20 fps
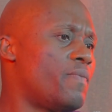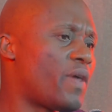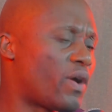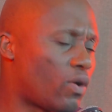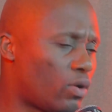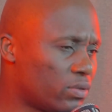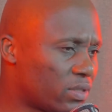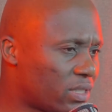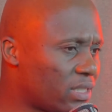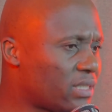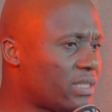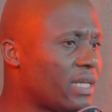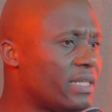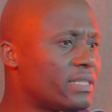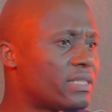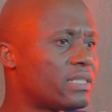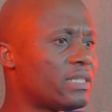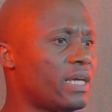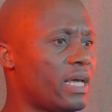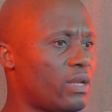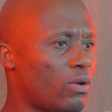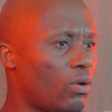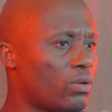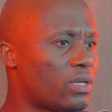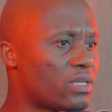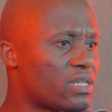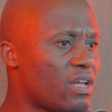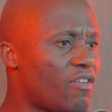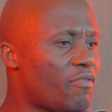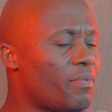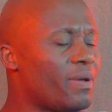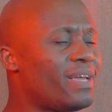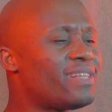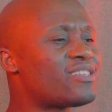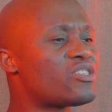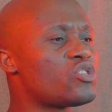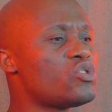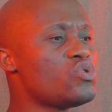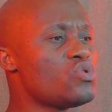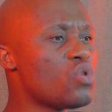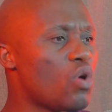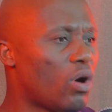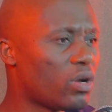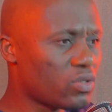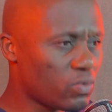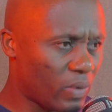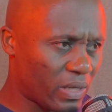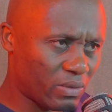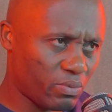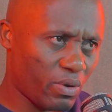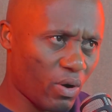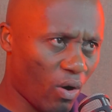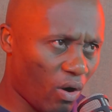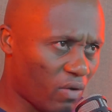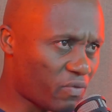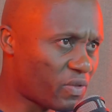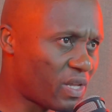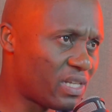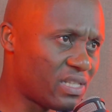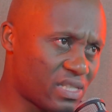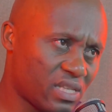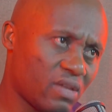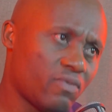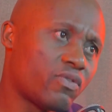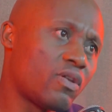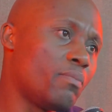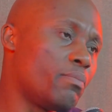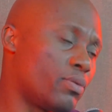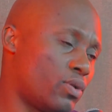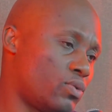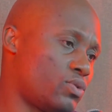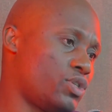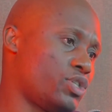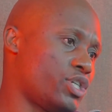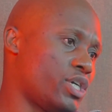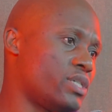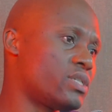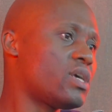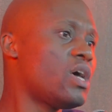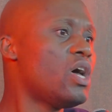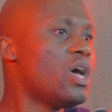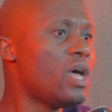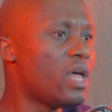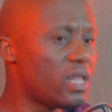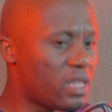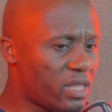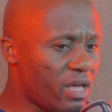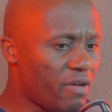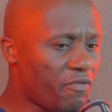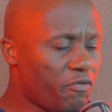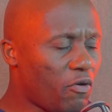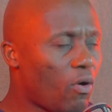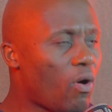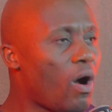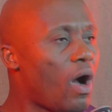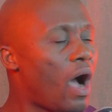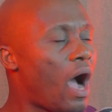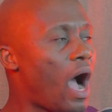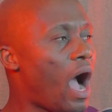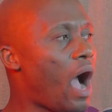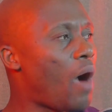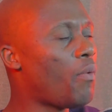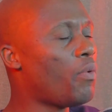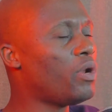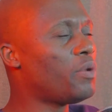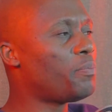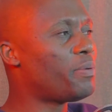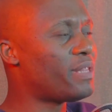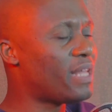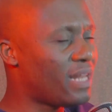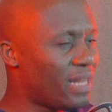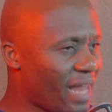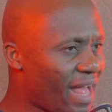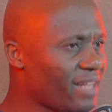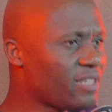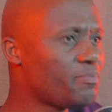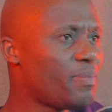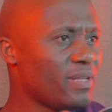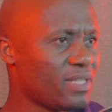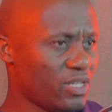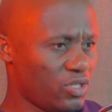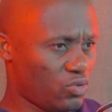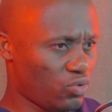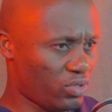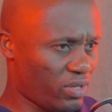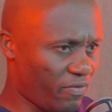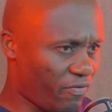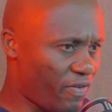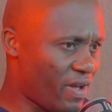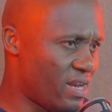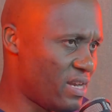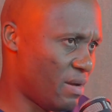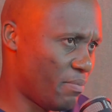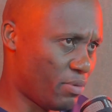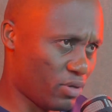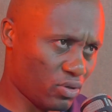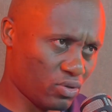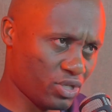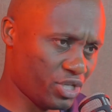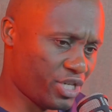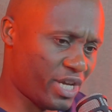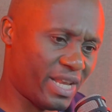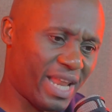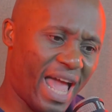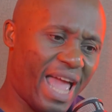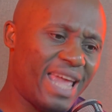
The consistency and all the stuff, it's not what we often see from politicians. Therefore, I will be the last person to defend a politician.